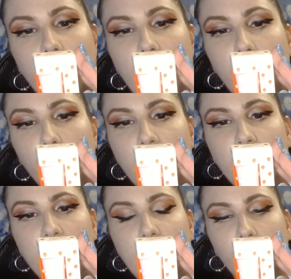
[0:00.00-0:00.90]
I would
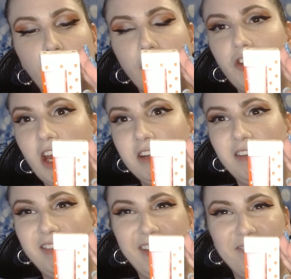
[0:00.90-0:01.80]
not count to check
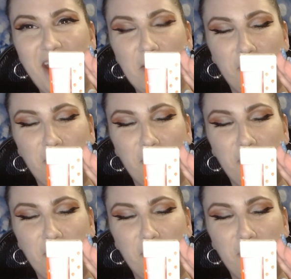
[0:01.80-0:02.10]
to see if that